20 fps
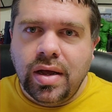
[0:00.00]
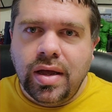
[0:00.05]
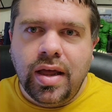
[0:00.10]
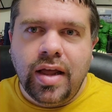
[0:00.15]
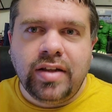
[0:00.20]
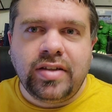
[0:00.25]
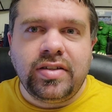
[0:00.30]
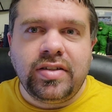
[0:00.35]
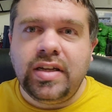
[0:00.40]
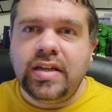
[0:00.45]

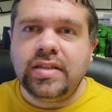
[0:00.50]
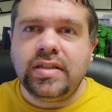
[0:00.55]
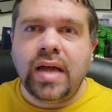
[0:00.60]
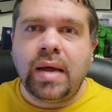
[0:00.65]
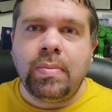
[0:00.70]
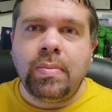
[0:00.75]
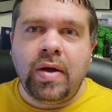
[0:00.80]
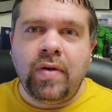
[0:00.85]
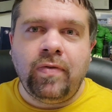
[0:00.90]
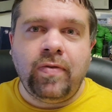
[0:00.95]
He's
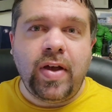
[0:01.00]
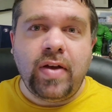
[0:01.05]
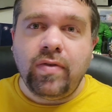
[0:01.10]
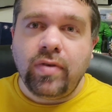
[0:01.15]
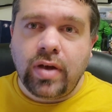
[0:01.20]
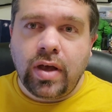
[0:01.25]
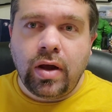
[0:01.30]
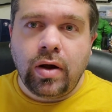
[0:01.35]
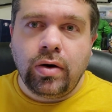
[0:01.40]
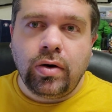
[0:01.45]
not my
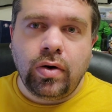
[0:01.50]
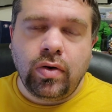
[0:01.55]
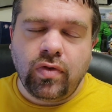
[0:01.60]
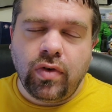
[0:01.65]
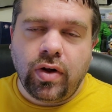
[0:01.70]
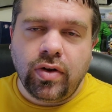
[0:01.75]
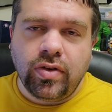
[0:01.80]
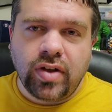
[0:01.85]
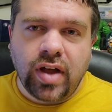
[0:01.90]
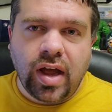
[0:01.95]
favorite character of
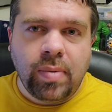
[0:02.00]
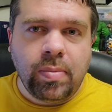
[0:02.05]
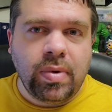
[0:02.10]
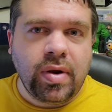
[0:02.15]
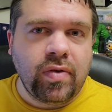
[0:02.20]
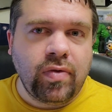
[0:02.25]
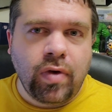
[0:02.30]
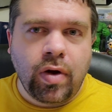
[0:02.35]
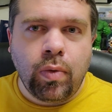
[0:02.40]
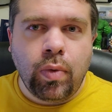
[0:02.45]
all time, but
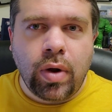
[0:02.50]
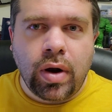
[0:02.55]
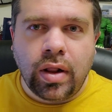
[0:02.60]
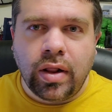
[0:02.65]
I've read a